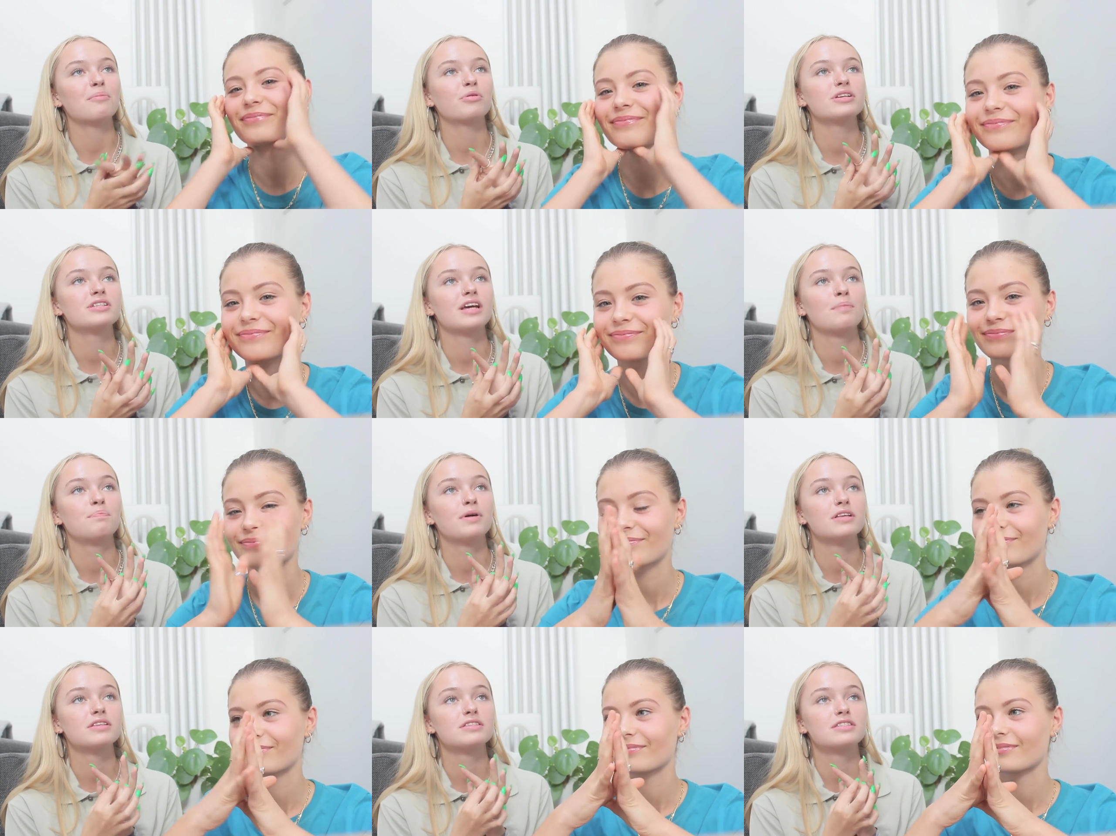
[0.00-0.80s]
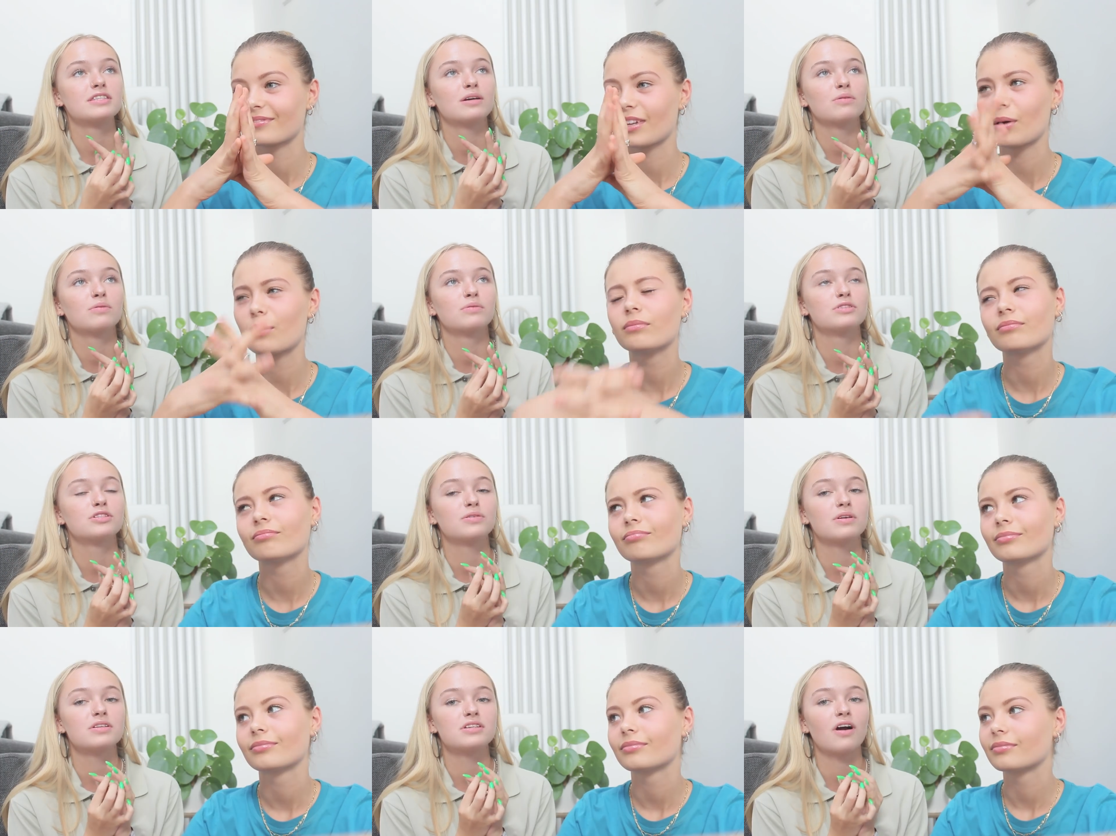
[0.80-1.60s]
Speaker 1: and prettier, but still
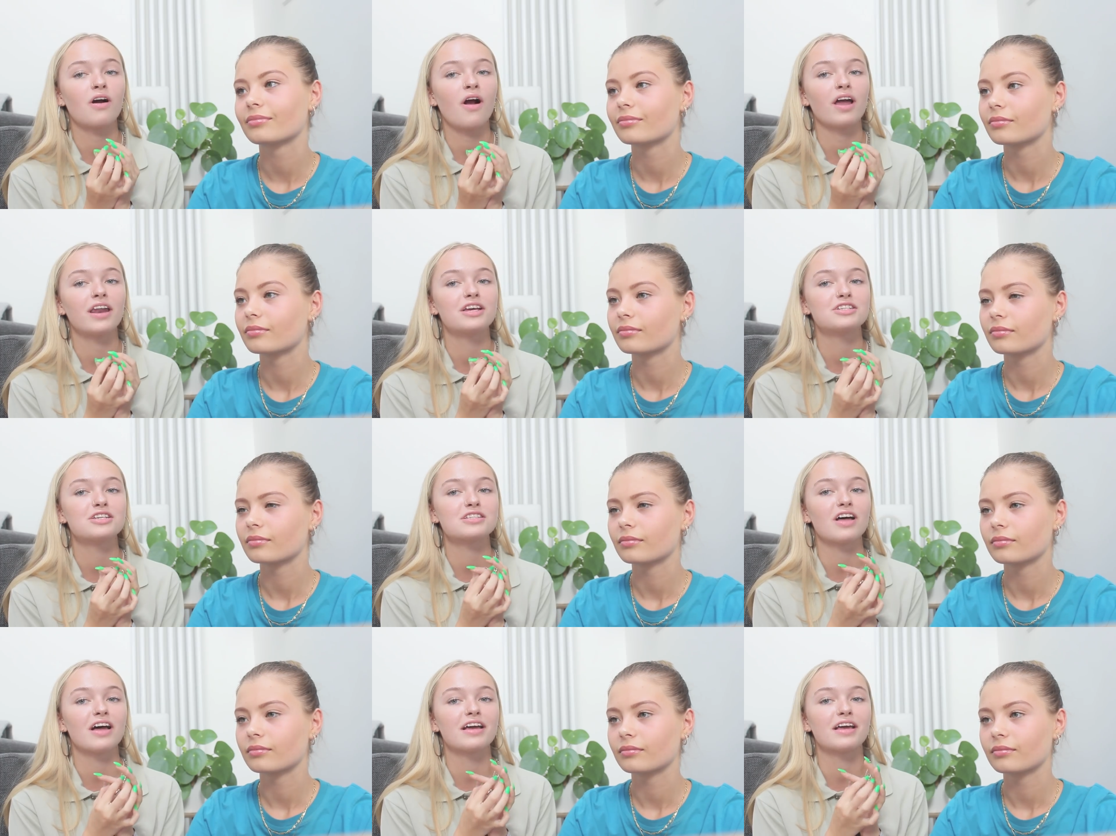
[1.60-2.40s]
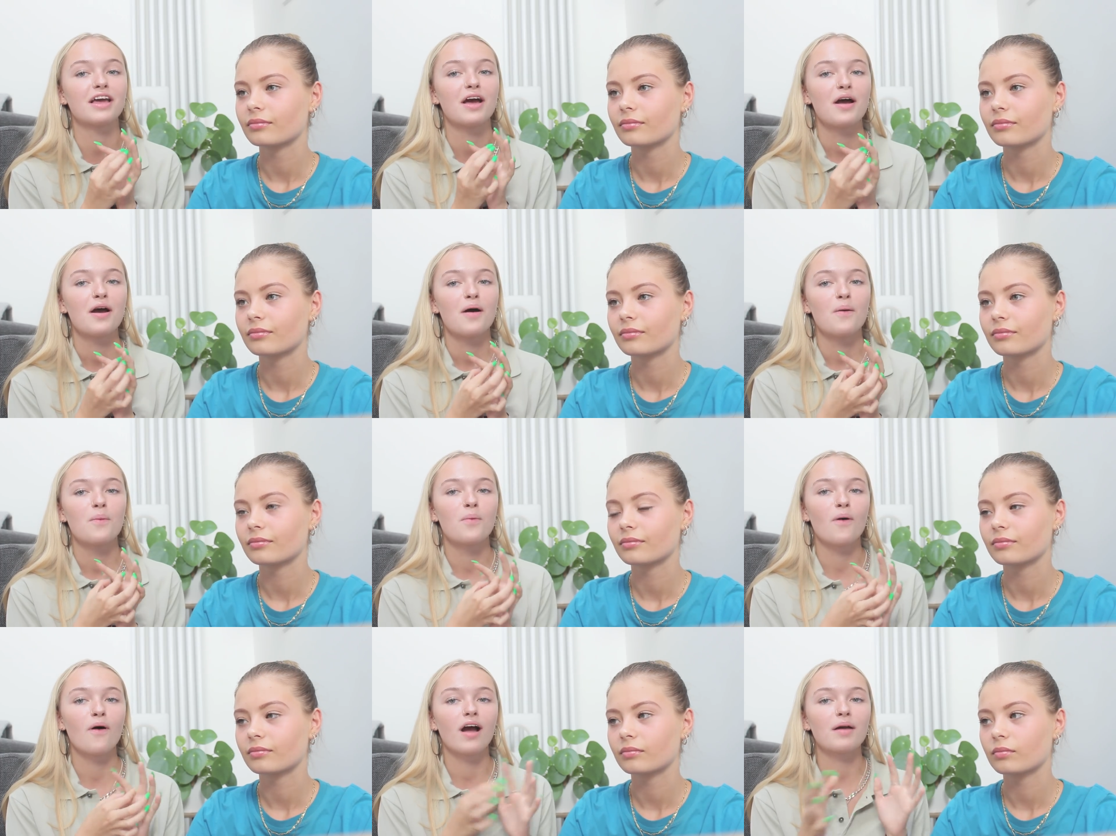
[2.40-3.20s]
two years younger, and it's just like,
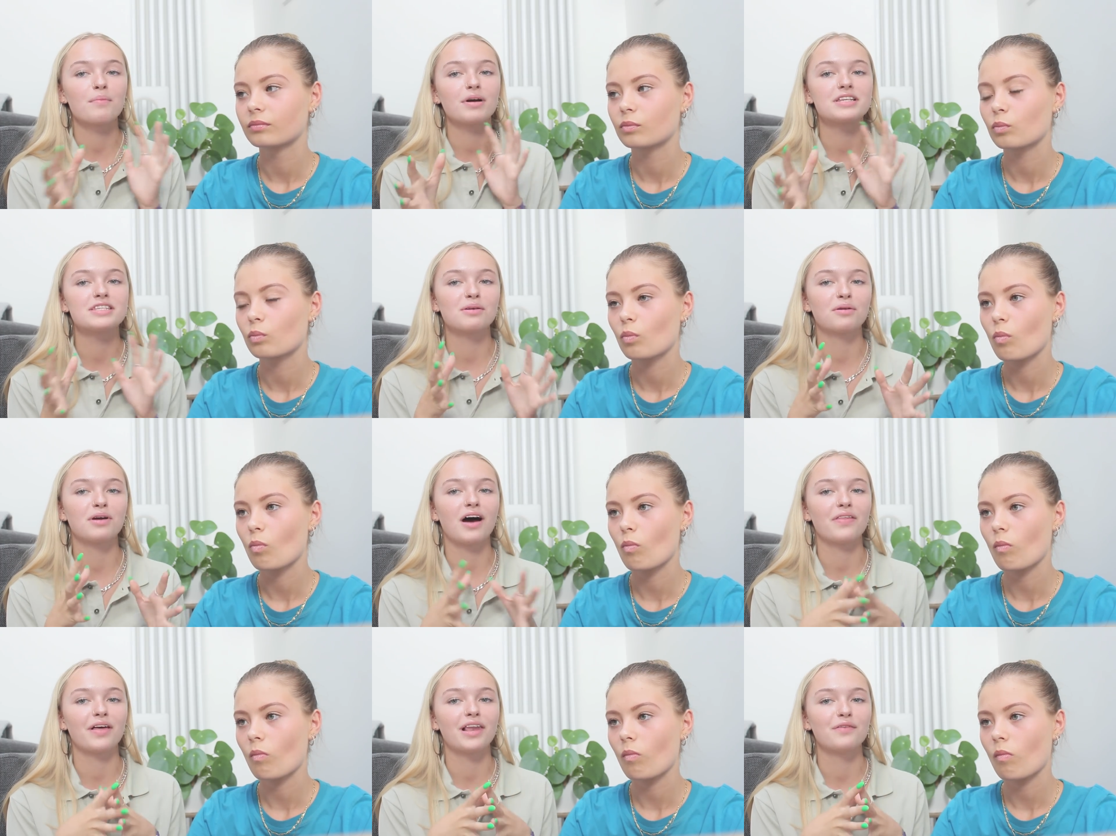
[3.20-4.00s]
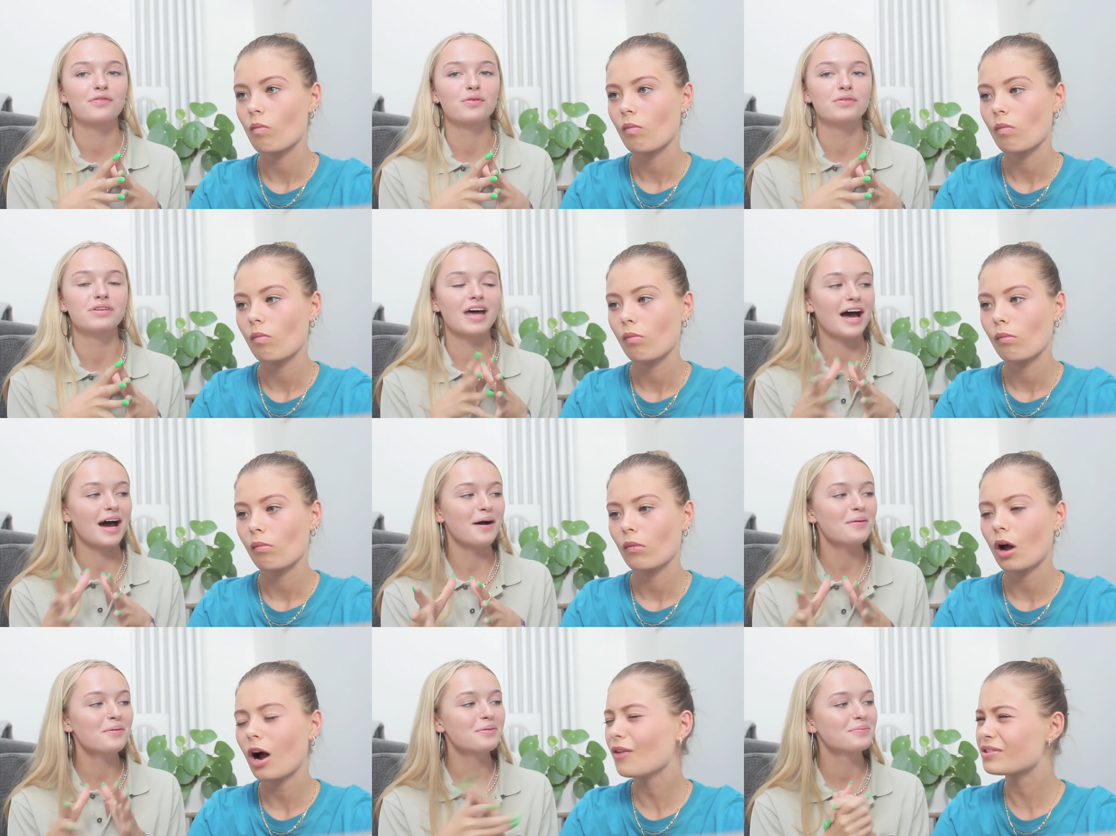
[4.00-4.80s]
why am I still not at that level
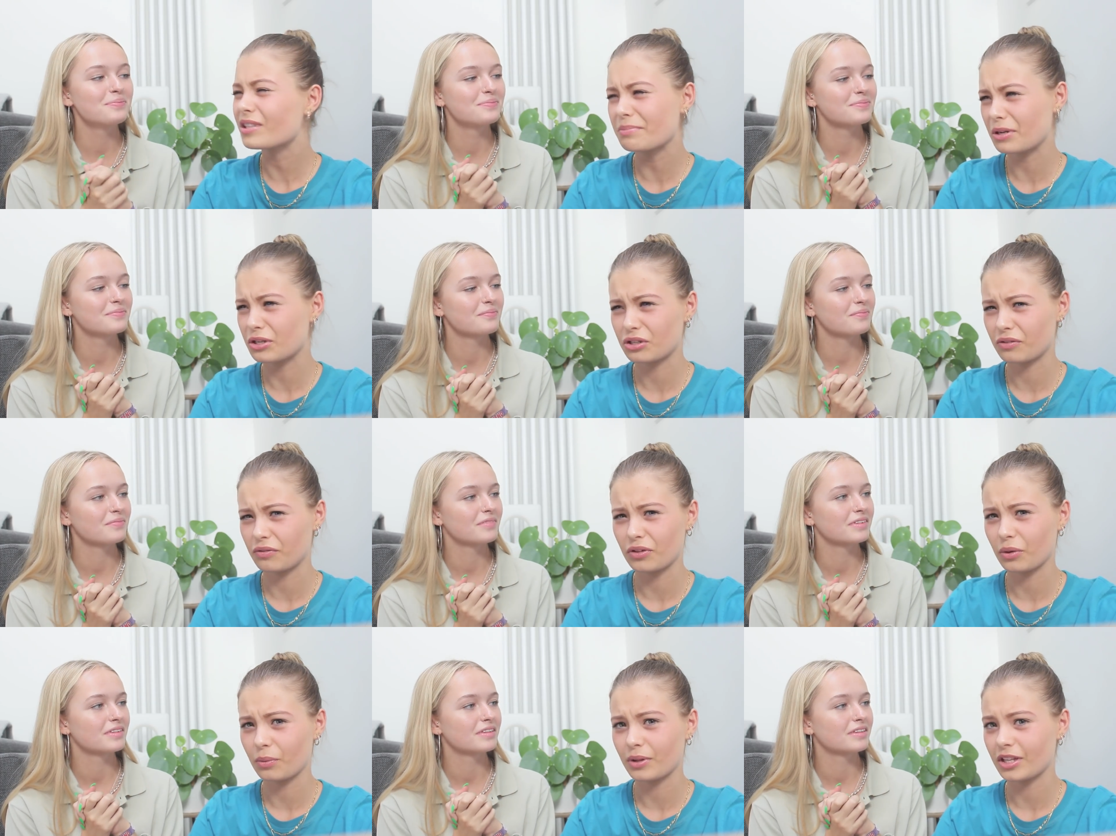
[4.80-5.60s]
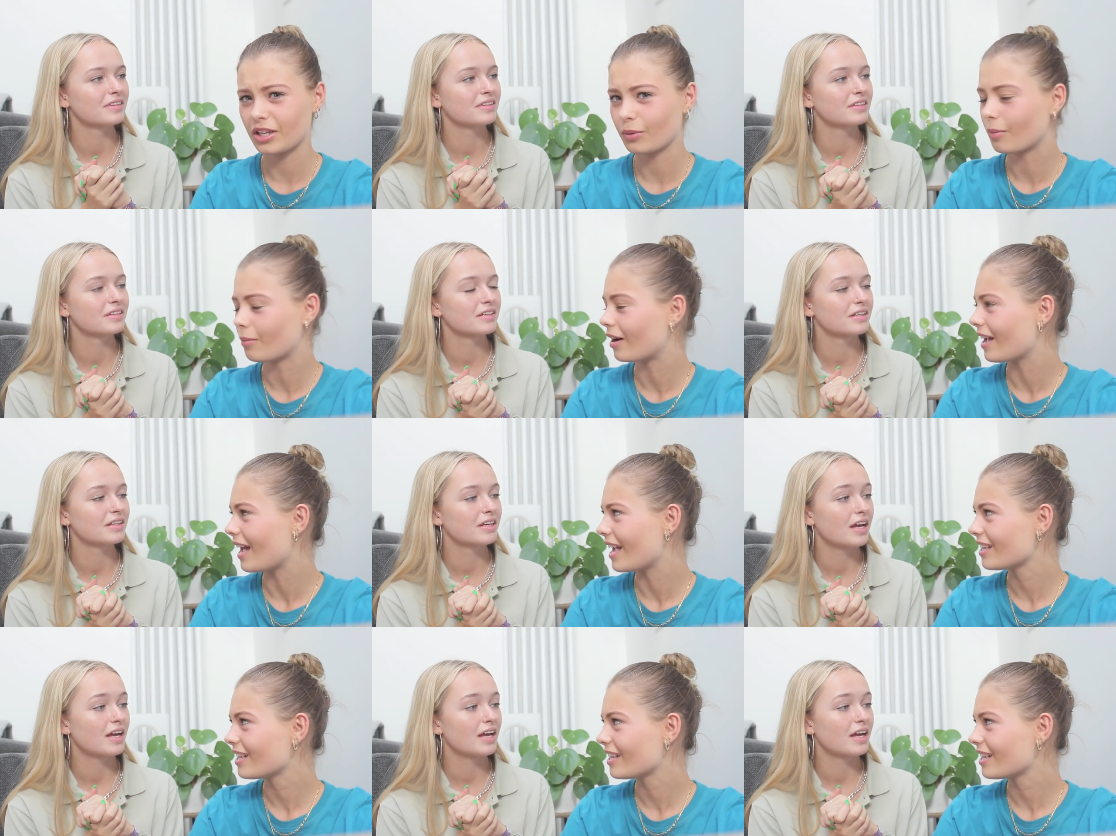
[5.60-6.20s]
now?
Speaker 2: I've seen pictures of you when you were my